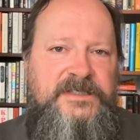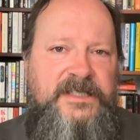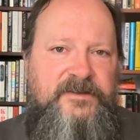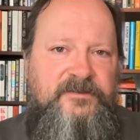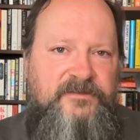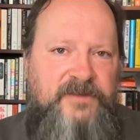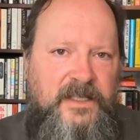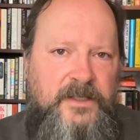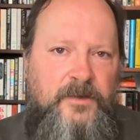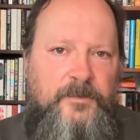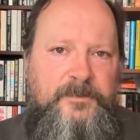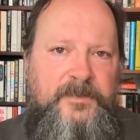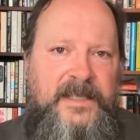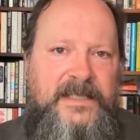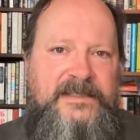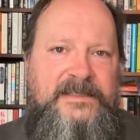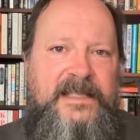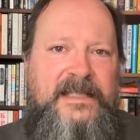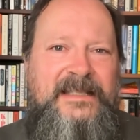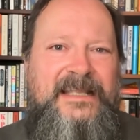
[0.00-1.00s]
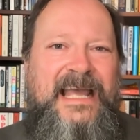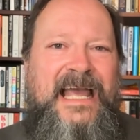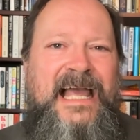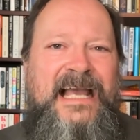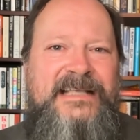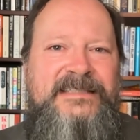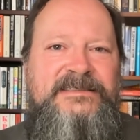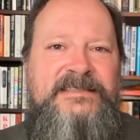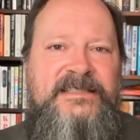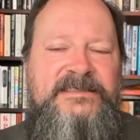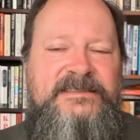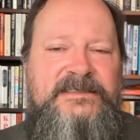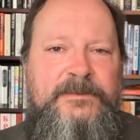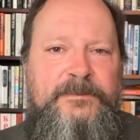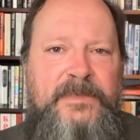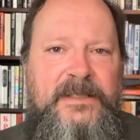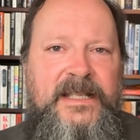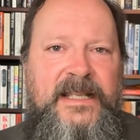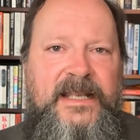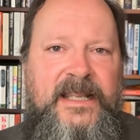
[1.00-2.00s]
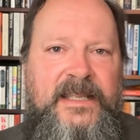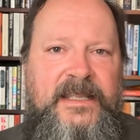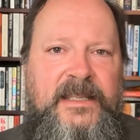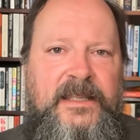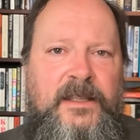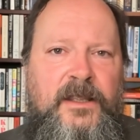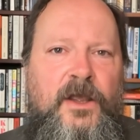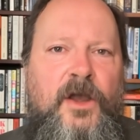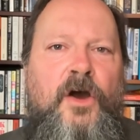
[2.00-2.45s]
development, and accessibility